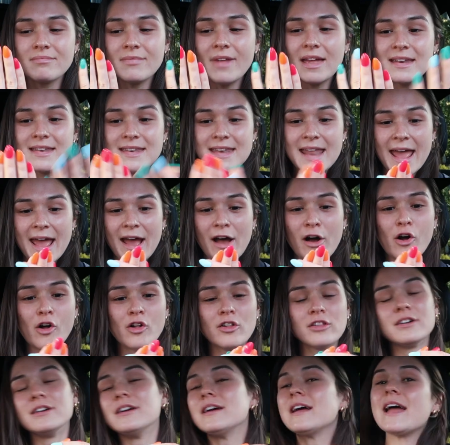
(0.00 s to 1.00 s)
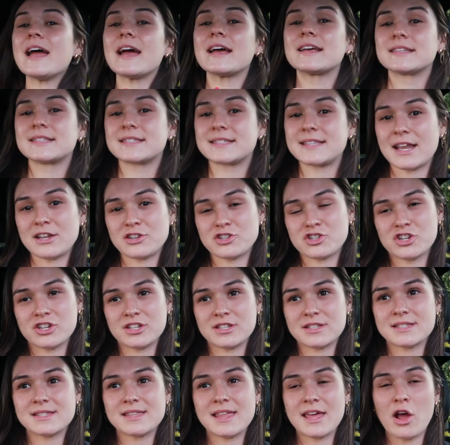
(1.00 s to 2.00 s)
nail
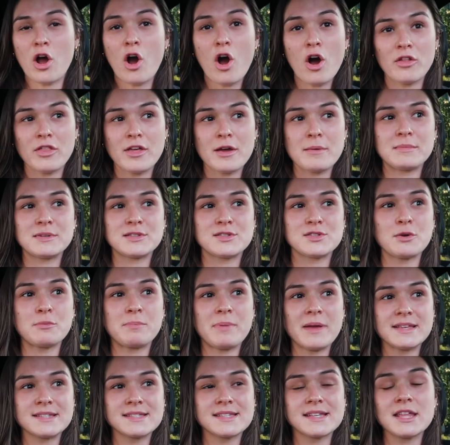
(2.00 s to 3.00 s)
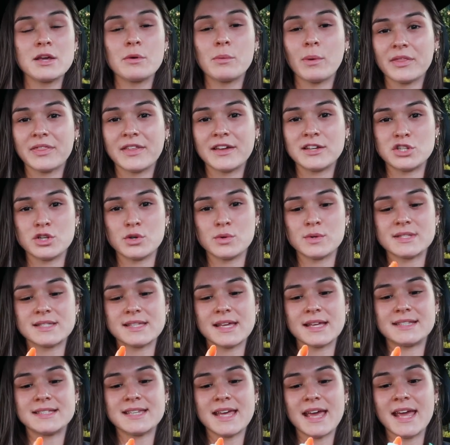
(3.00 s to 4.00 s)
extensions they call them so basically what they do is
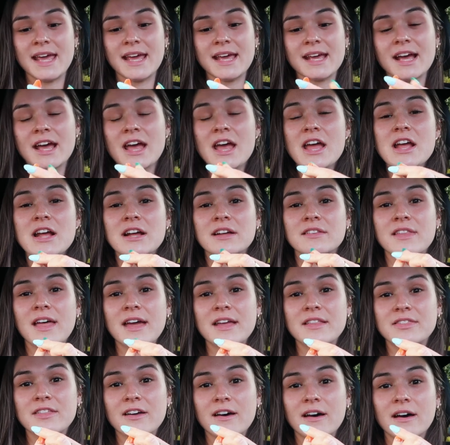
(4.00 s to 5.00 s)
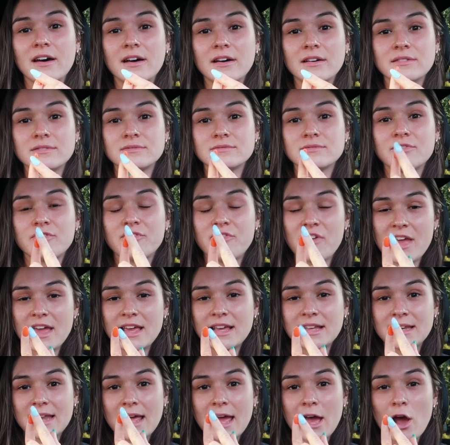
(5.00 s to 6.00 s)
they take like the
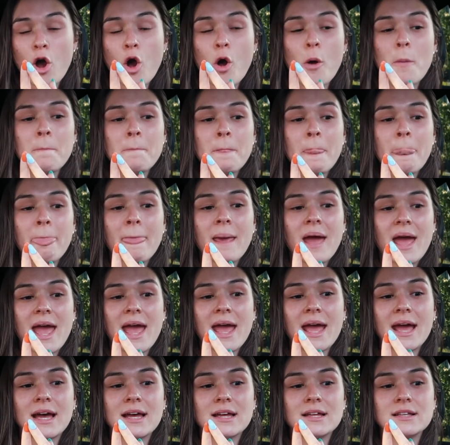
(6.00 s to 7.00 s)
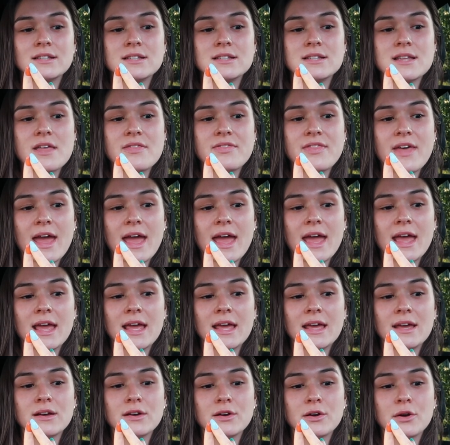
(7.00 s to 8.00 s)
fake nail and
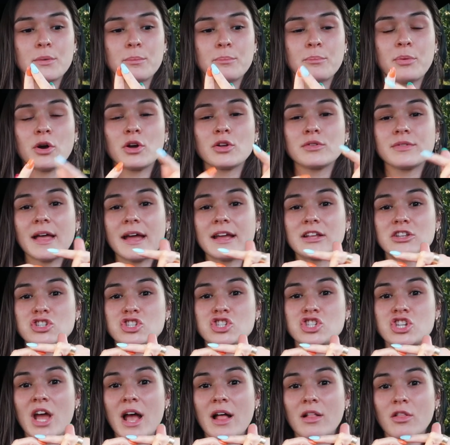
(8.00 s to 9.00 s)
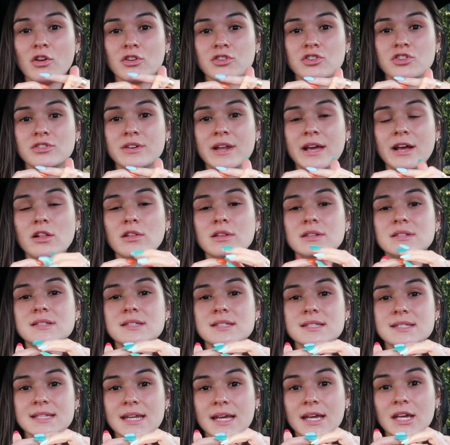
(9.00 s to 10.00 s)
they put like gel on your nail and
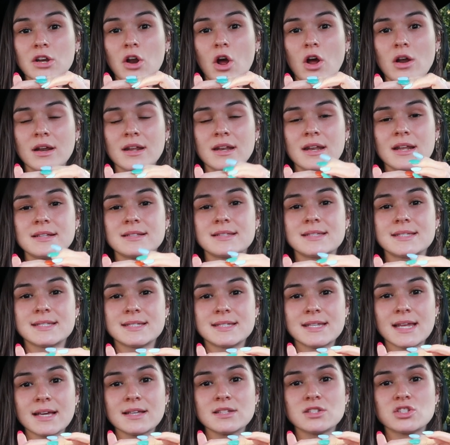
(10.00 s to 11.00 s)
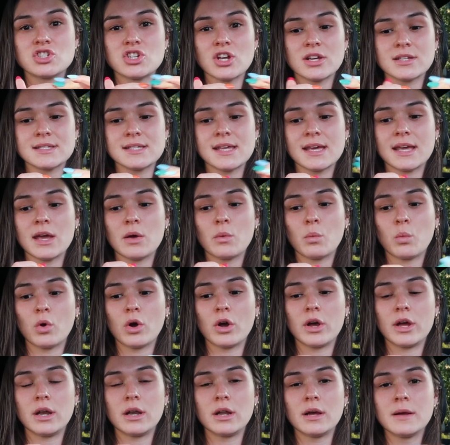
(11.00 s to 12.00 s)
stick it on and it sticks just like it
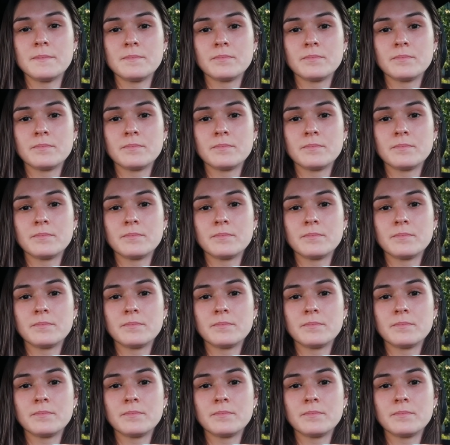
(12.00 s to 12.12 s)
would